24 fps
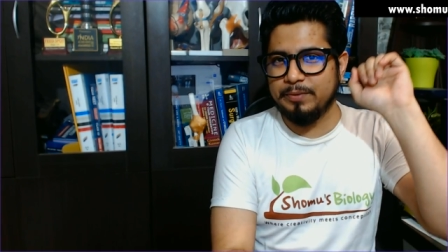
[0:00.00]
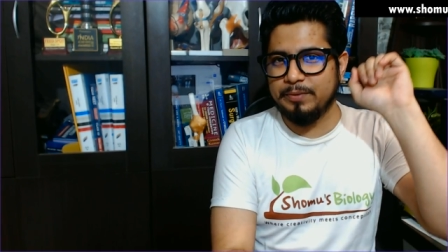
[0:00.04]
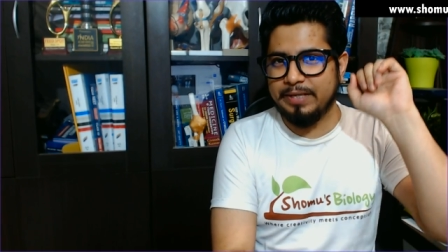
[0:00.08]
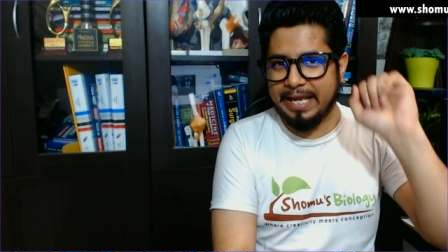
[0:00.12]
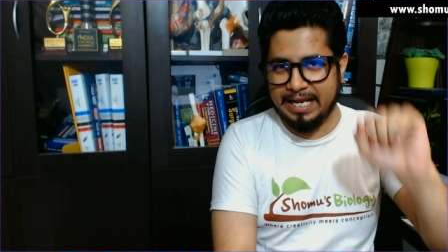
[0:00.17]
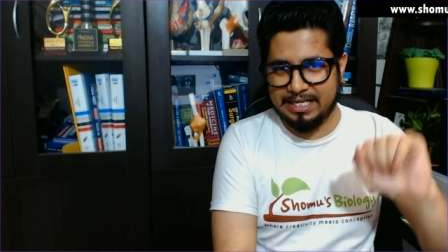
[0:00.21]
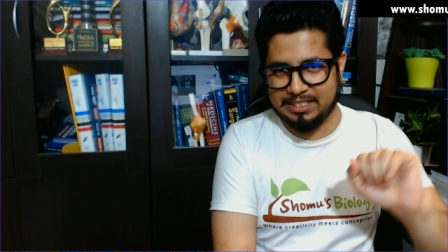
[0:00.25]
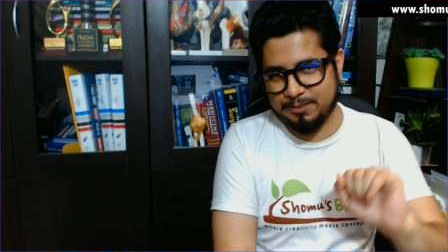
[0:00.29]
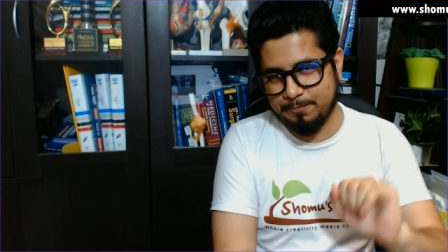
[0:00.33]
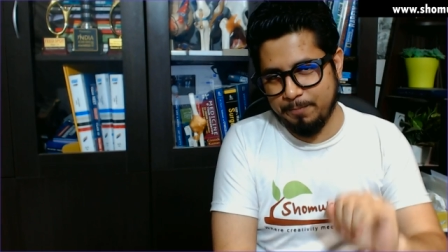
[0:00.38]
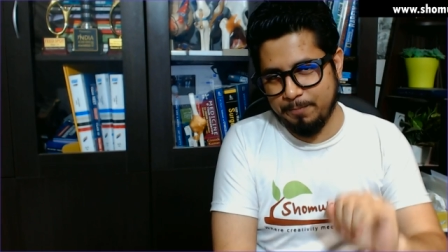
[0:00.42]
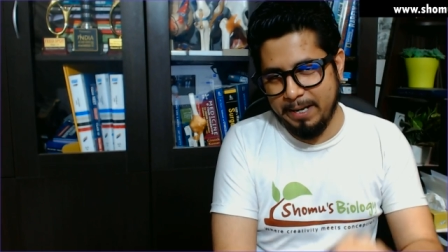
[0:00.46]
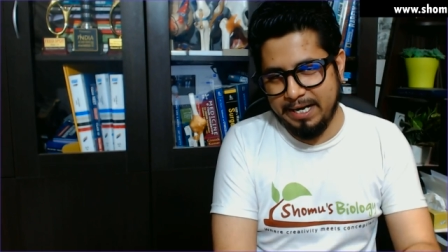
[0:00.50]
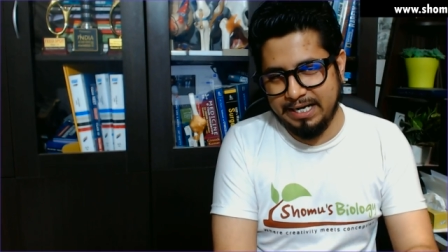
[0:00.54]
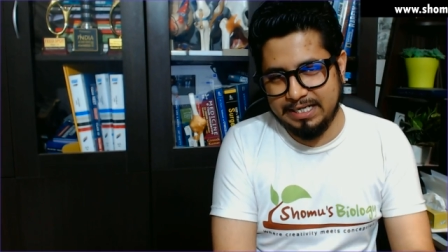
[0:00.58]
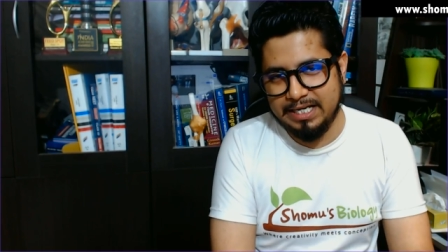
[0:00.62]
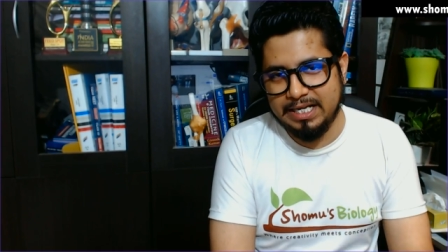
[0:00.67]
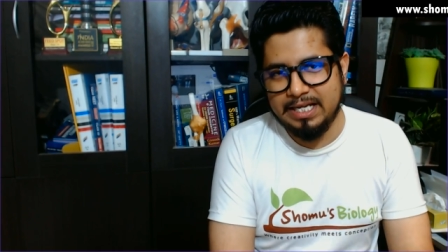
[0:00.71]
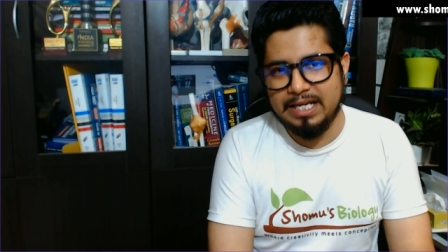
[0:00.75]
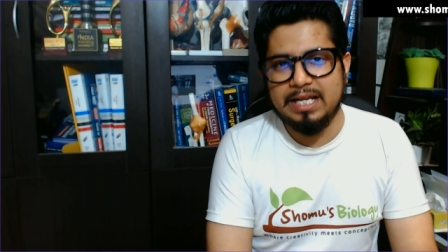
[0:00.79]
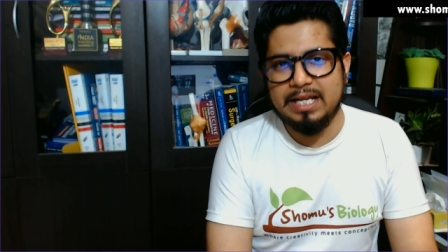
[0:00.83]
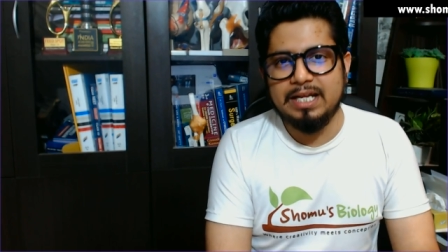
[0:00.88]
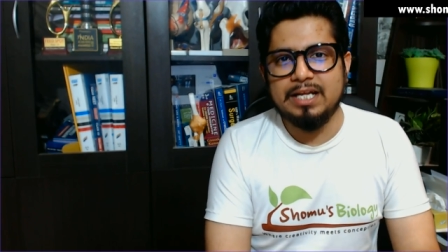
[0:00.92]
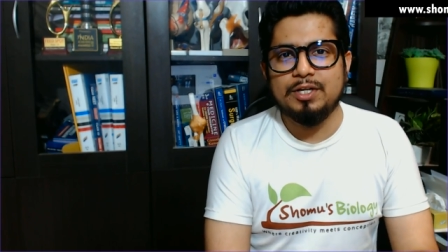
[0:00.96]
expect.
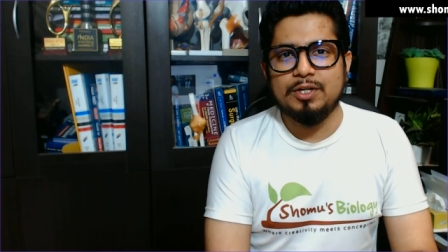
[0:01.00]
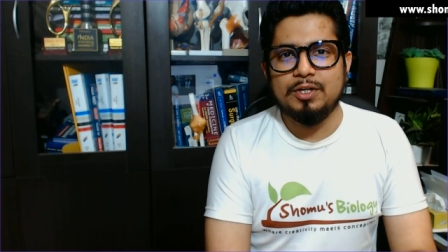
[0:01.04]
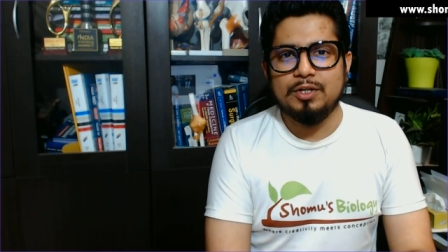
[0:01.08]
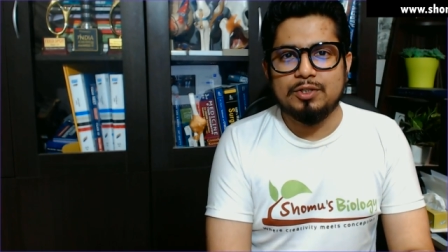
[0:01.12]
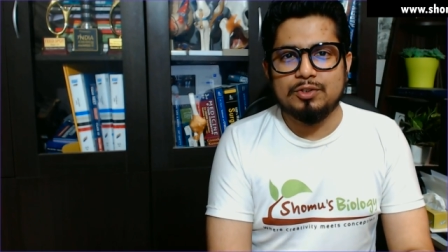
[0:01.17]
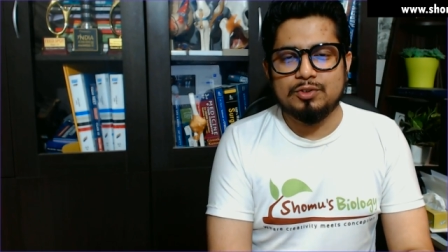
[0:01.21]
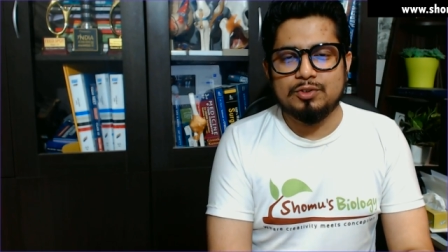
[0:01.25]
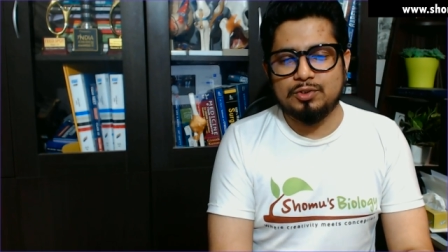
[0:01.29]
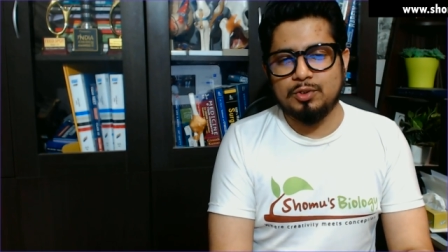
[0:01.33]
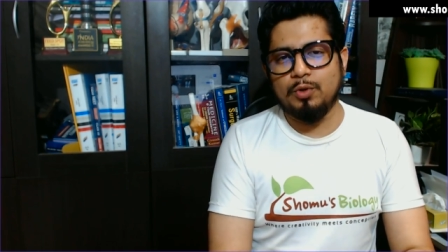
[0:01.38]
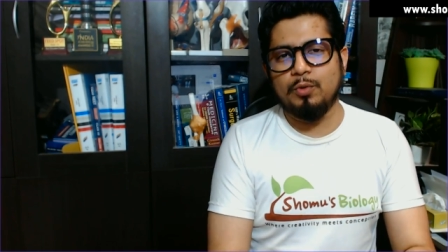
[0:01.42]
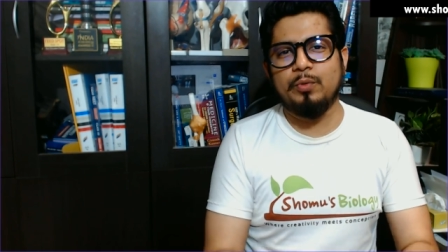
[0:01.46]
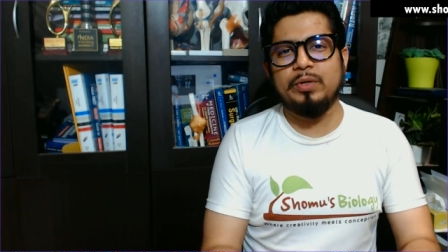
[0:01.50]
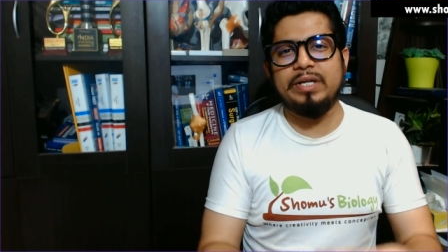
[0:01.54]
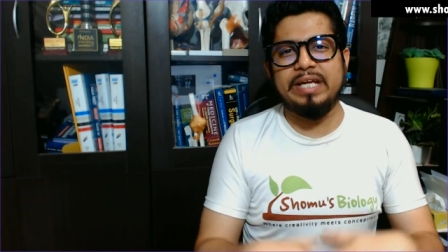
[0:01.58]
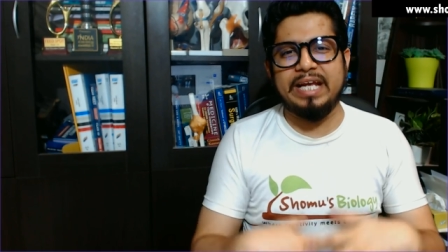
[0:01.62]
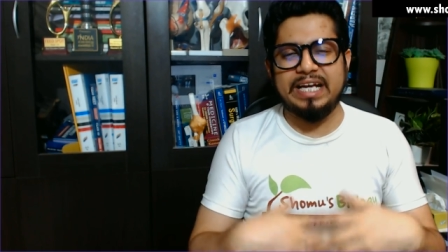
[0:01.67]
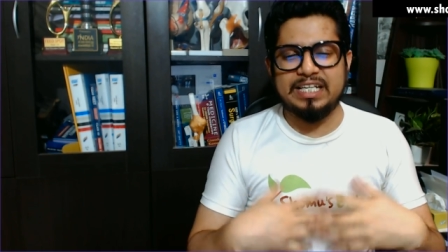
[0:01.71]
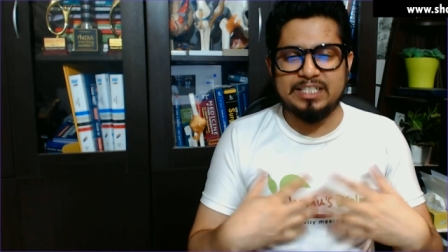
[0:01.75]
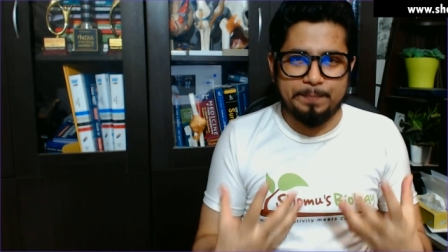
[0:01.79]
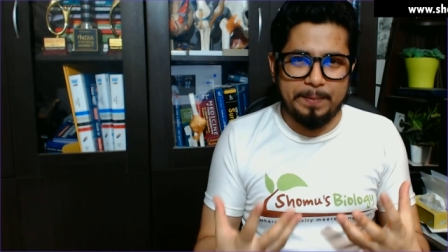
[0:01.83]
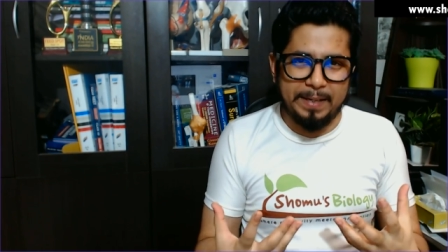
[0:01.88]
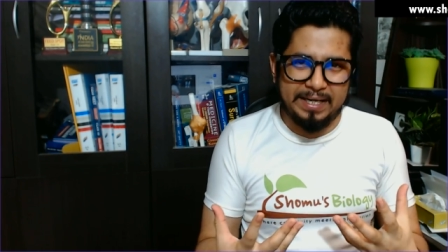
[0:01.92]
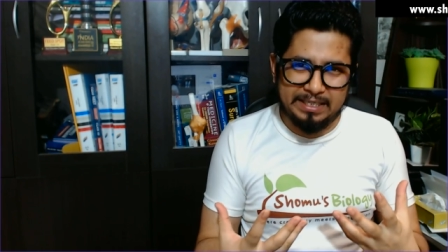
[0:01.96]
So we
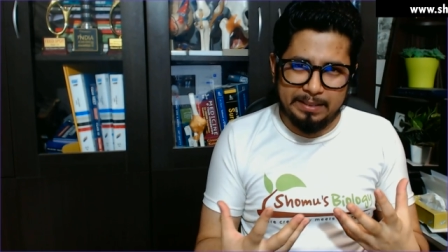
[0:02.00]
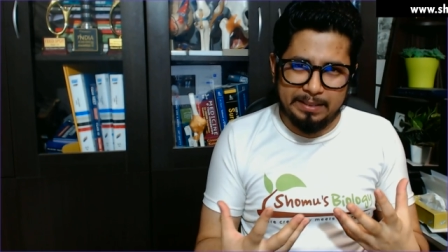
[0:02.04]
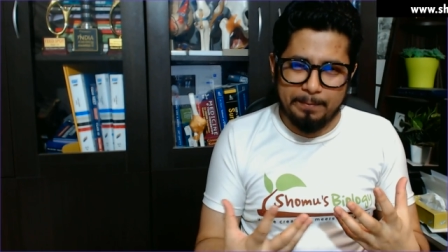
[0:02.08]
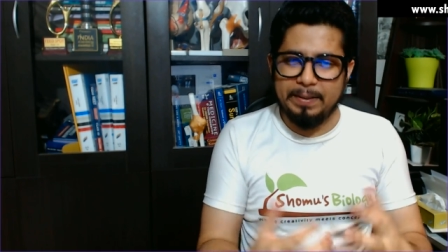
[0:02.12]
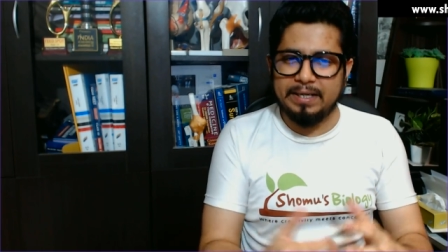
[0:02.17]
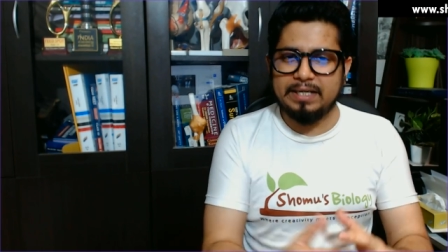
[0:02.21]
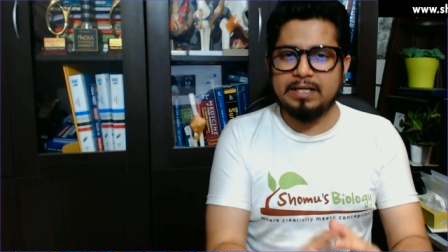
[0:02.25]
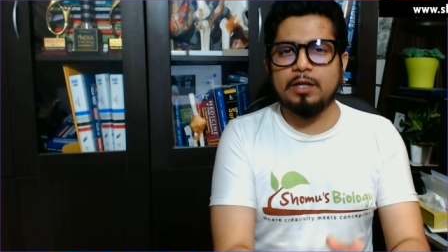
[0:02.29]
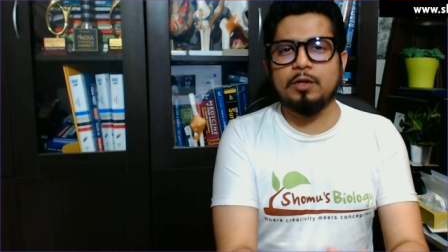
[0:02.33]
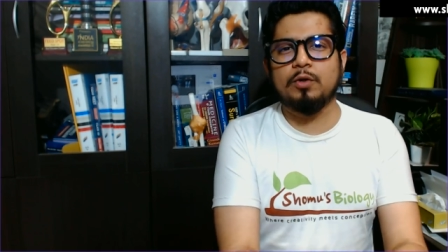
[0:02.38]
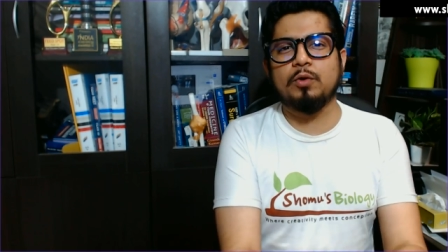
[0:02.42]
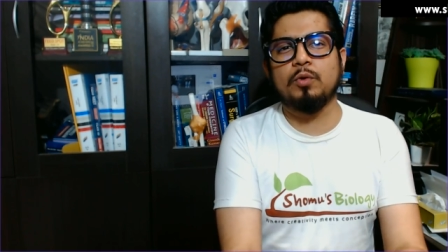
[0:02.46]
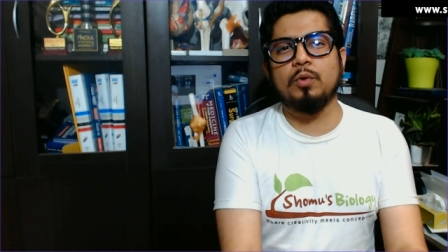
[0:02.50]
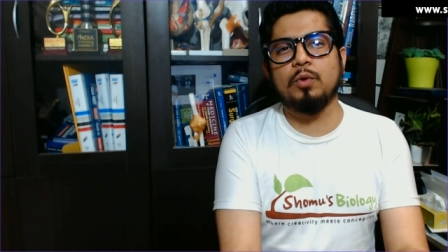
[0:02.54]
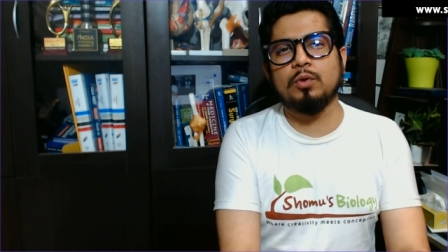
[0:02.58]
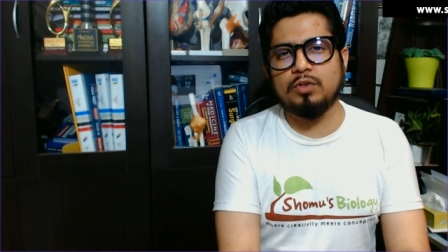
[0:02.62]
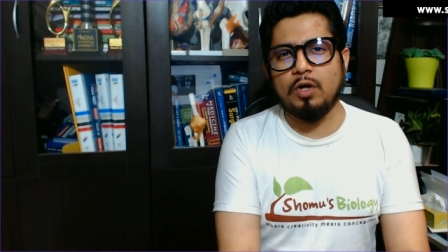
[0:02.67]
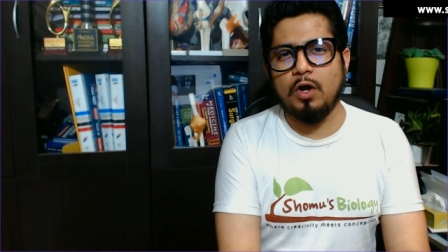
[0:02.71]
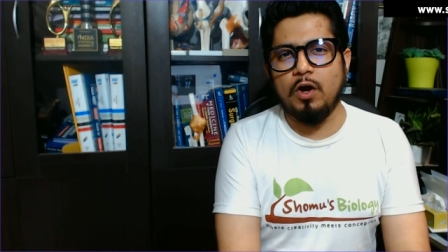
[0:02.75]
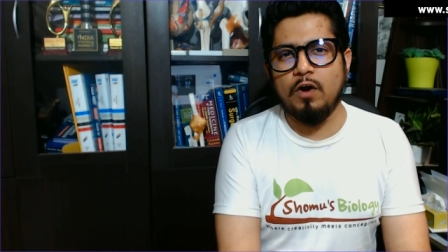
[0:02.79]
expect a better growth